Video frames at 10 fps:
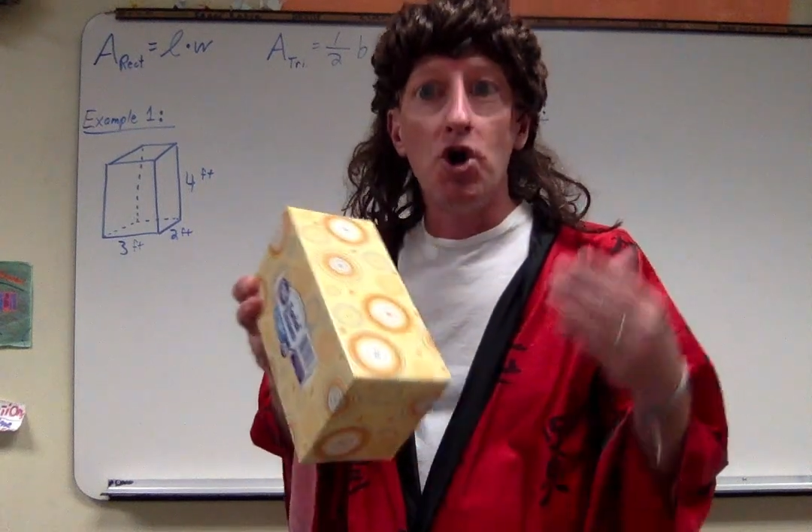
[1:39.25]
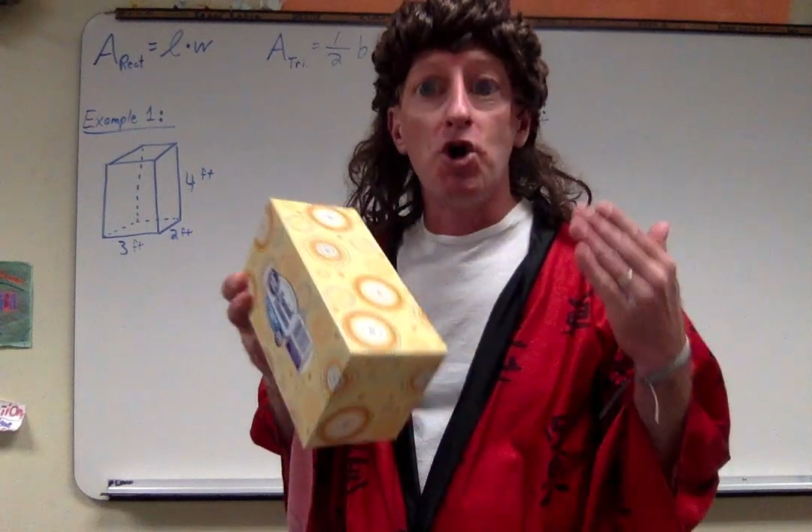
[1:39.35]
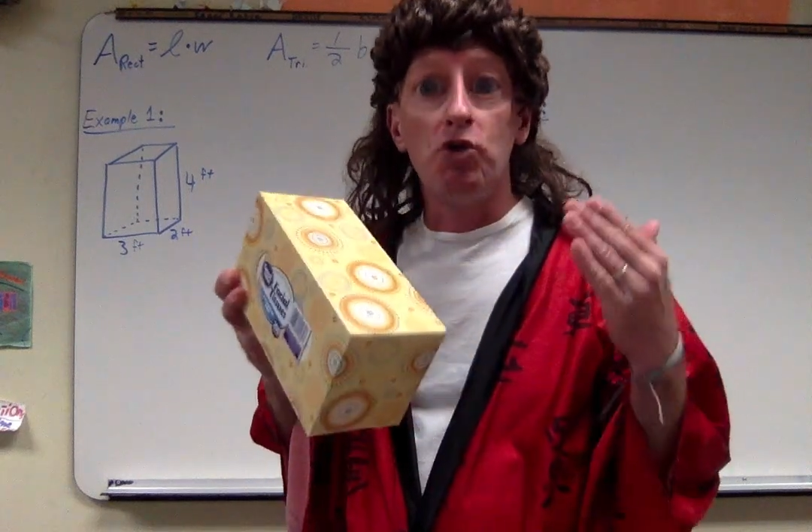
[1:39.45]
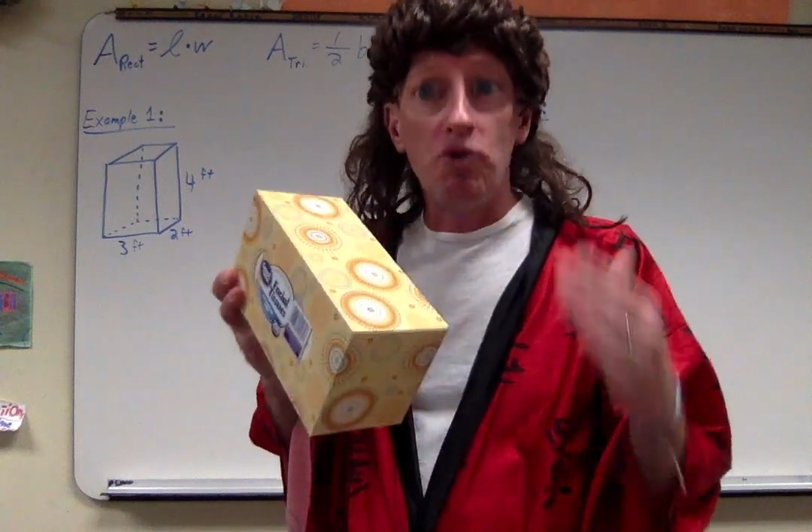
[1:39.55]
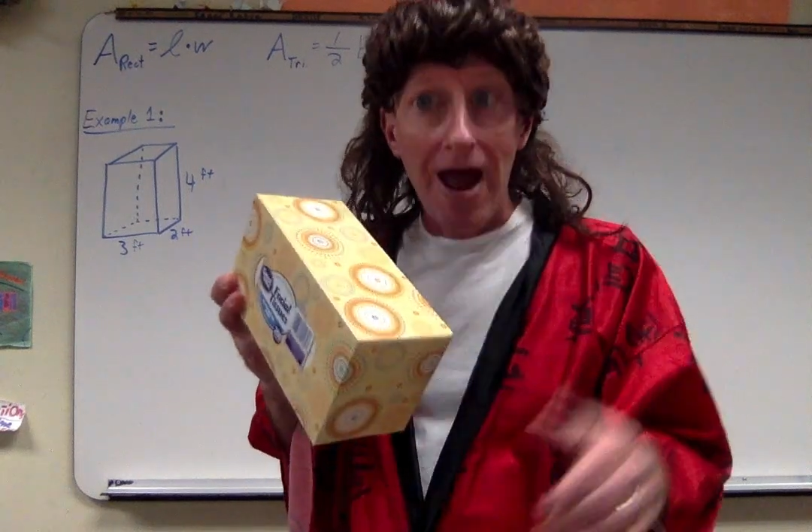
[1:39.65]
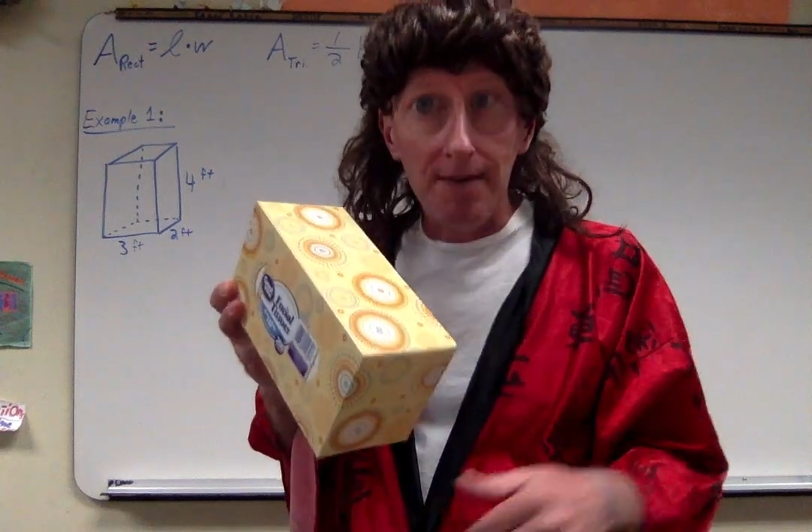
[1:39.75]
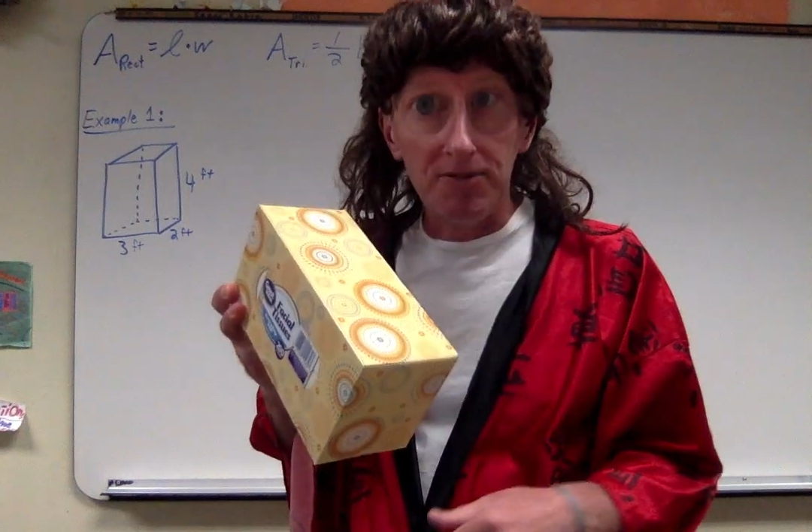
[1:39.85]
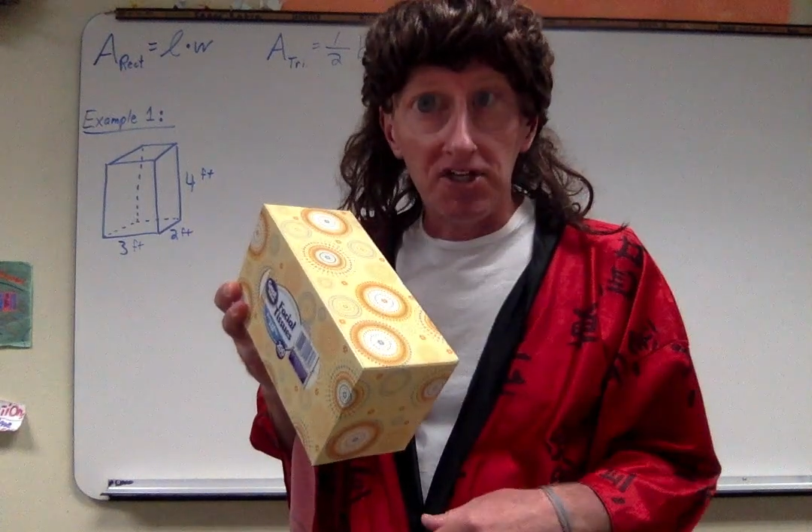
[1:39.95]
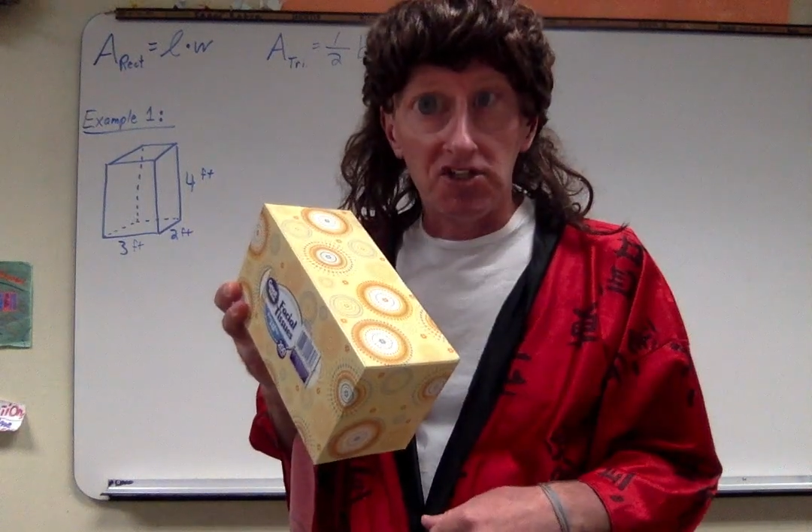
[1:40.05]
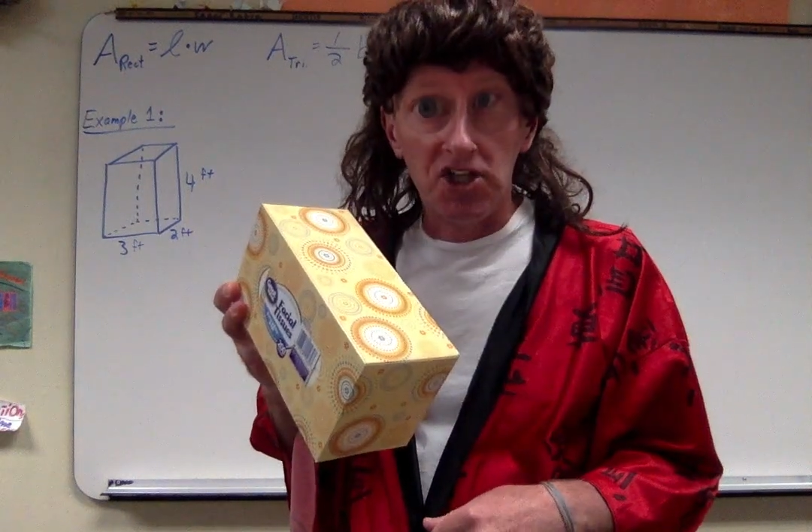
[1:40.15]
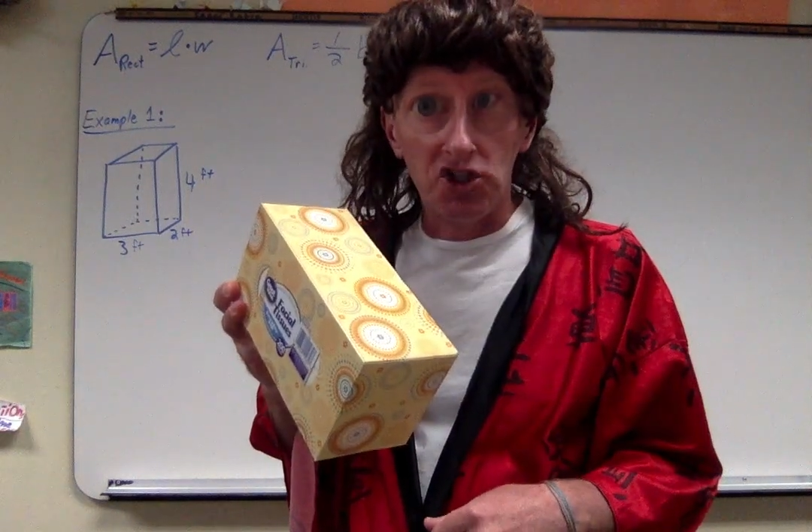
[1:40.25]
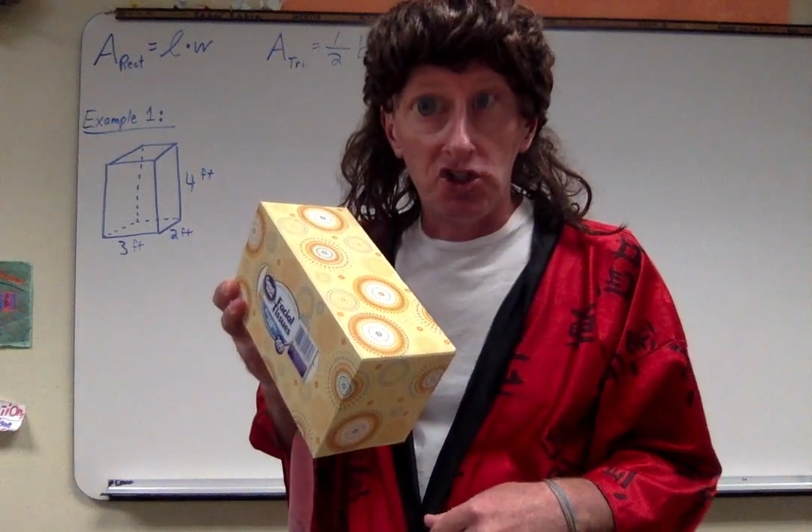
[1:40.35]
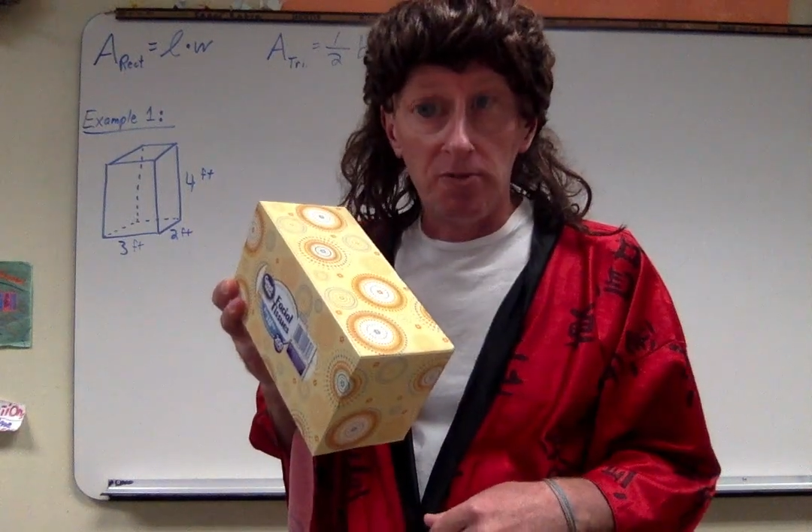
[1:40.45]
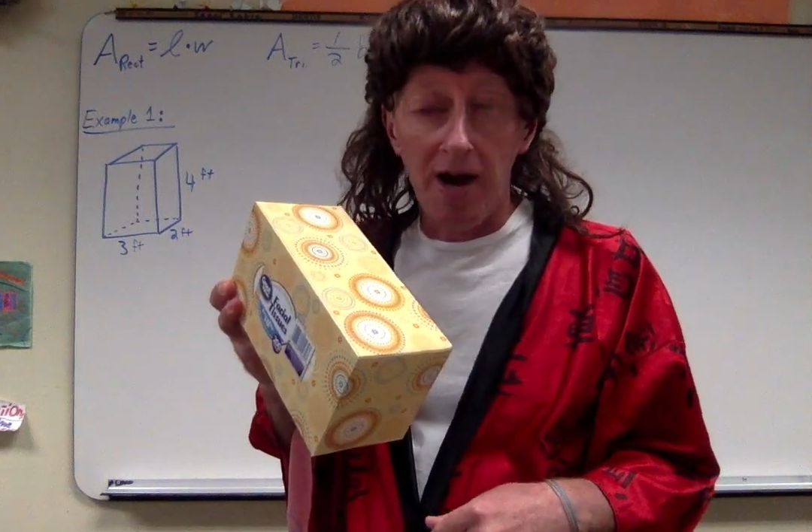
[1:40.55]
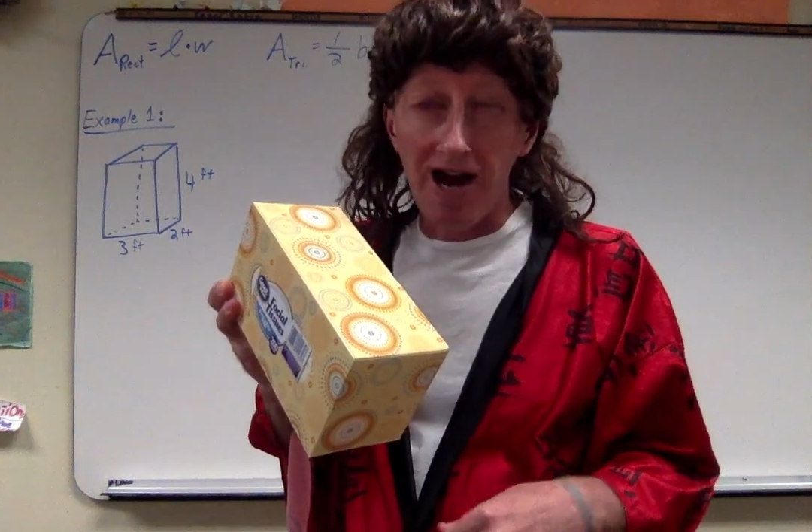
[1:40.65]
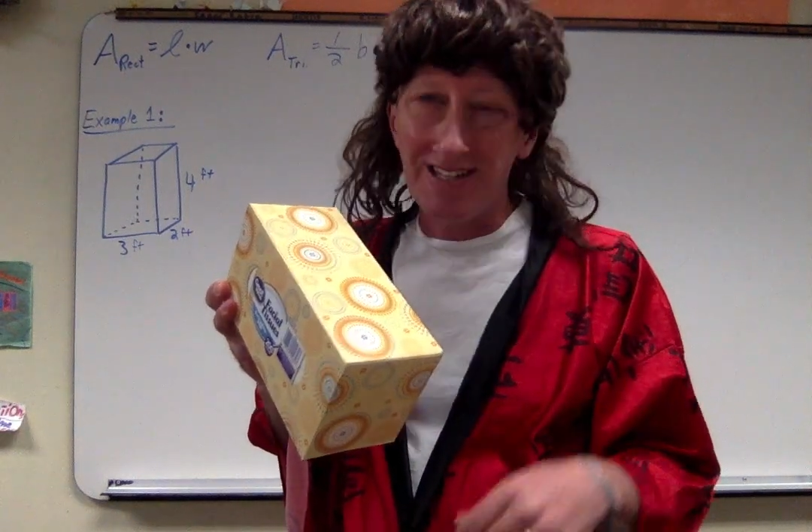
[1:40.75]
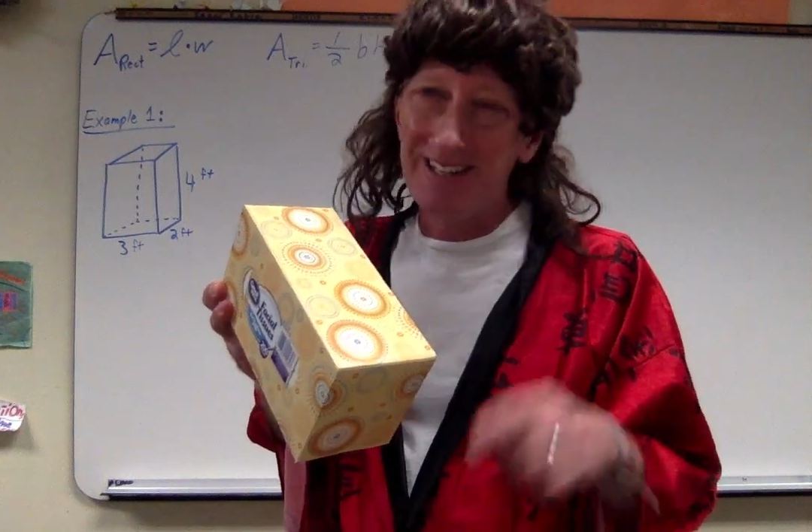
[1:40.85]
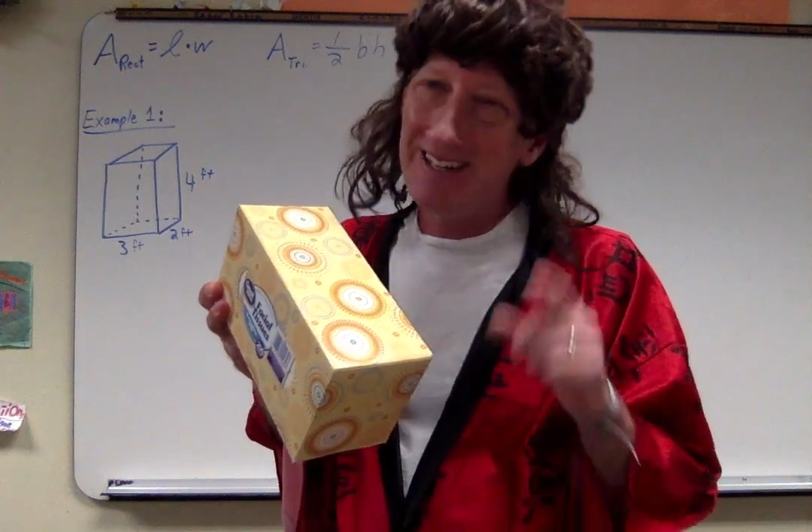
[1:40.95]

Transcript: wrap this tissue box.